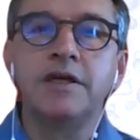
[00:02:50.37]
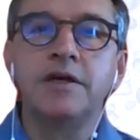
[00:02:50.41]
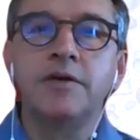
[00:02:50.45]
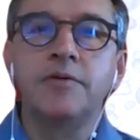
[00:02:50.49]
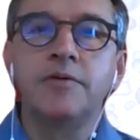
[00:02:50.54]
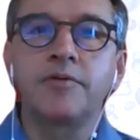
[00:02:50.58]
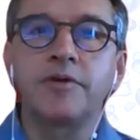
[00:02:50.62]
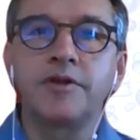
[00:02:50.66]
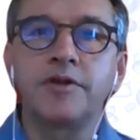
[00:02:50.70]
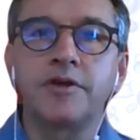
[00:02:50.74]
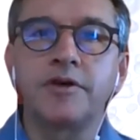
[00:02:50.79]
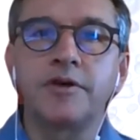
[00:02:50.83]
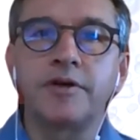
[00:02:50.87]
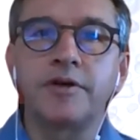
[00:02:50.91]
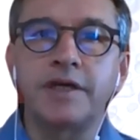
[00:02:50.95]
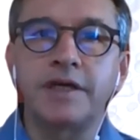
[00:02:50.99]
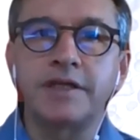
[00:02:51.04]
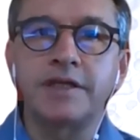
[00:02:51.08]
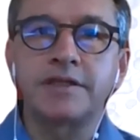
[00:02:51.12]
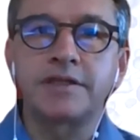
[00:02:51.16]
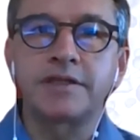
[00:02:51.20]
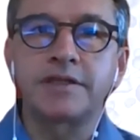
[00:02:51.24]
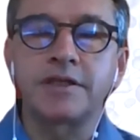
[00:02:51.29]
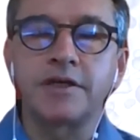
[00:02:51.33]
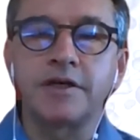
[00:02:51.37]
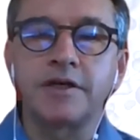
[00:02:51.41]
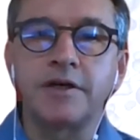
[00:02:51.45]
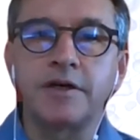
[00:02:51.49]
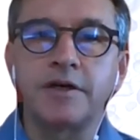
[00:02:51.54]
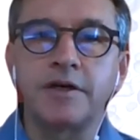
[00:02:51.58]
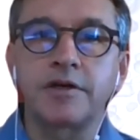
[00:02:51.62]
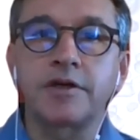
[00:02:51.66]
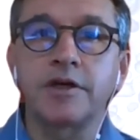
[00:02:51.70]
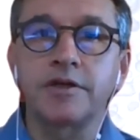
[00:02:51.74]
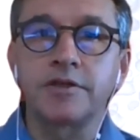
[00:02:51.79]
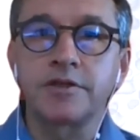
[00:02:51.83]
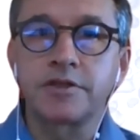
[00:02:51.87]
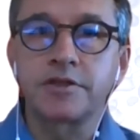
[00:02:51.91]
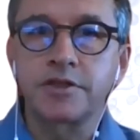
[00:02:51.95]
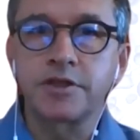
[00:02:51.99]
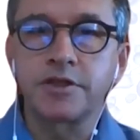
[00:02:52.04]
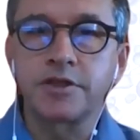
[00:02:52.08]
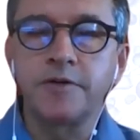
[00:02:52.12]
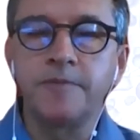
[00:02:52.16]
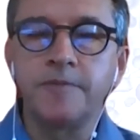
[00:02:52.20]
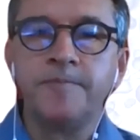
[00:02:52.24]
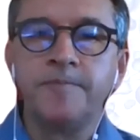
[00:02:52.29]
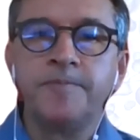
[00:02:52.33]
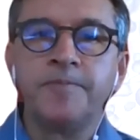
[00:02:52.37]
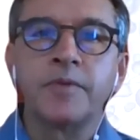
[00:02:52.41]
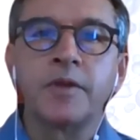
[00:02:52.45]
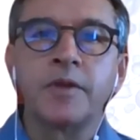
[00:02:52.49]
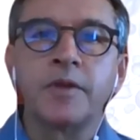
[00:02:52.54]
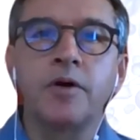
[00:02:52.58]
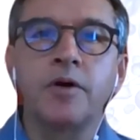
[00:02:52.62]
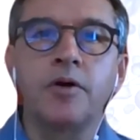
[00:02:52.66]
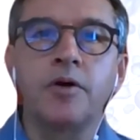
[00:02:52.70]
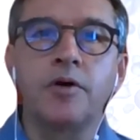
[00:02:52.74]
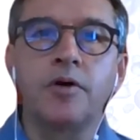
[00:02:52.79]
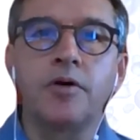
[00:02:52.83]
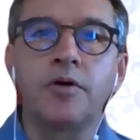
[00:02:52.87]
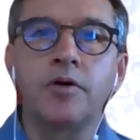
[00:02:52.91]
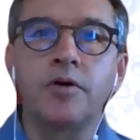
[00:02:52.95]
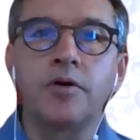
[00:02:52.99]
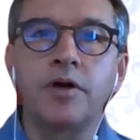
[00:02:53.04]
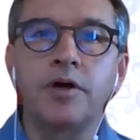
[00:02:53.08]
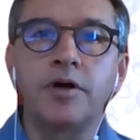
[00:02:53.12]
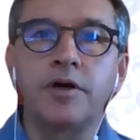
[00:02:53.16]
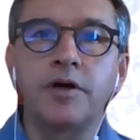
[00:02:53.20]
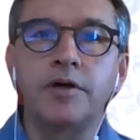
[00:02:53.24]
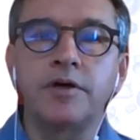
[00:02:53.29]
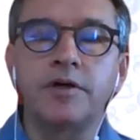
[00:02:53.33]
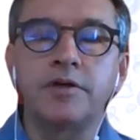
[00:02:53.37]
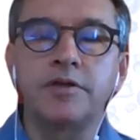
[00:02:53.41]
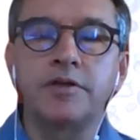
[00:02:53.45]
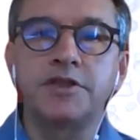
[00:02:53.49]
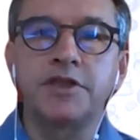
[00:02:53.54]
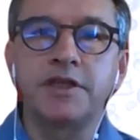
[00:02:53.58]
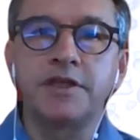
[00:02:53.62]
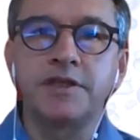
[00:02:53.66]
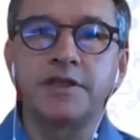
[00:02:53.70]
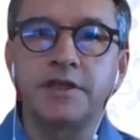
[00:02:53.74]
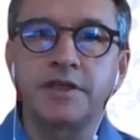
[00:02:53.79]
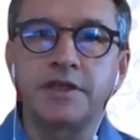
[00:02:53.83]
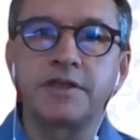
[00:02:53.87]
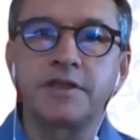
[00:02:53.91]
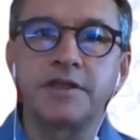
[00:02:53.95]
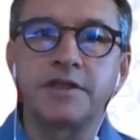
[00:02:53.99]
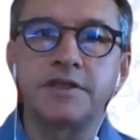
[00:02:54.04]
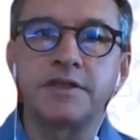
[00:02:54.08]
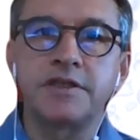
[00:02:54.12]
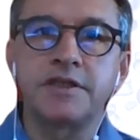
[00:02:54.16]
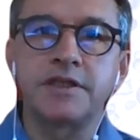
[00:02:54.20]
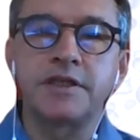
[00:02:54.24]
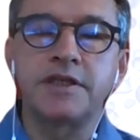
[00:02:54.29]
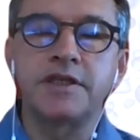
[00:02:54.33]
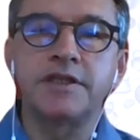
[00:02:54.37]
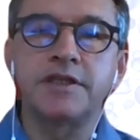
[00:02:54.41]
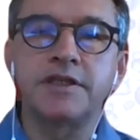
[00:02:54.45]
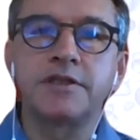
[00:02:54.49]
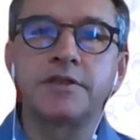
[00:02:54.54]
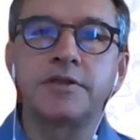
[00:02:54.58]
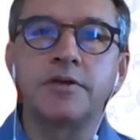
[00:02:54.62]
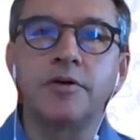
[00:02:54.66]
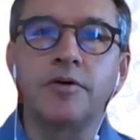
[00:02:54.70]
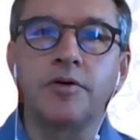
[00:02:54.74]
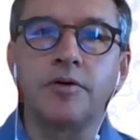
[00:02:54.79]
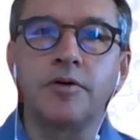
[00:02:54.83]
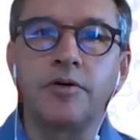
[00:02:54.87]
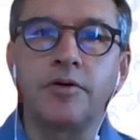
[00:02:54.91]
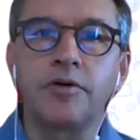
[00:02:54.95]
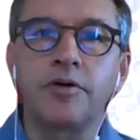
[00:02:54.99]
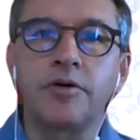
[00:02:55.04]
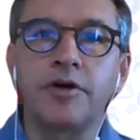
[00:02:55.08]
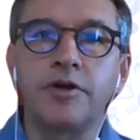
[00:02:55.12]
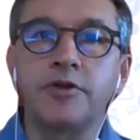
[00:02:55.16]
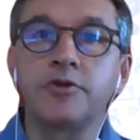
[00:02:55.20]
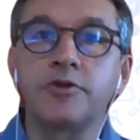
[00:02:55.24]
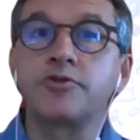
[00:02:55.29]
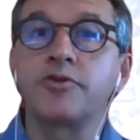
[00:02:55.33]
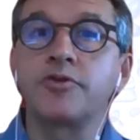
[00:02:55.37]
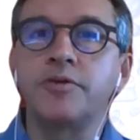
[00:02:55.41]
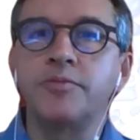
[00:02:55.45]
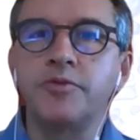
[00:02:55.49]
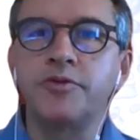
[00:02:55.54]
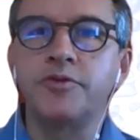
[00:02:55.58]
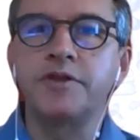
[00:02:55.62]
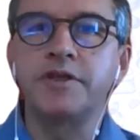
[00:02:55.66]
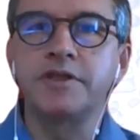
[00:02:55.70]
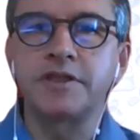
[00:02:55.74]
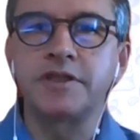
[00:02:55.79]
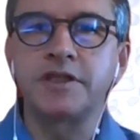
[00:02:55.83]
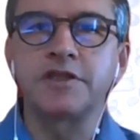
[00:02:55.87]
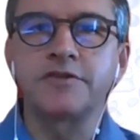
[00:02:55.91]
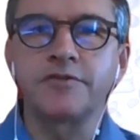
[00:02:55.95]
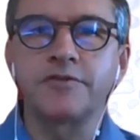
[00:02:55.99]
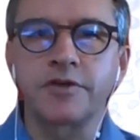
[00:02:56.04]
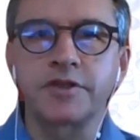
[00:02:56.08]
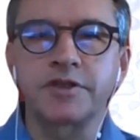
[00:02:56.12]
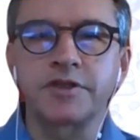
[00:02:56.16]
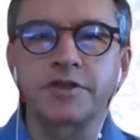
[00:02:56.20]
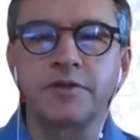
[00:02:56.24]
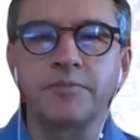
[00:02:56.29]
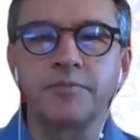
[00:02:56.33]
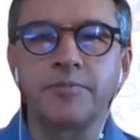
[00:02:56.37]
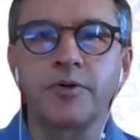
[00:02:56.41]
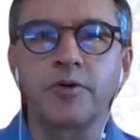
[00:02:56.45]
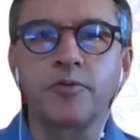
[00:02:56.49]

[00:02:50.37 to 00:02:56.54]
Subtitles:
whether it's a cancer or a genetic disease or an autoimmune disease, for example,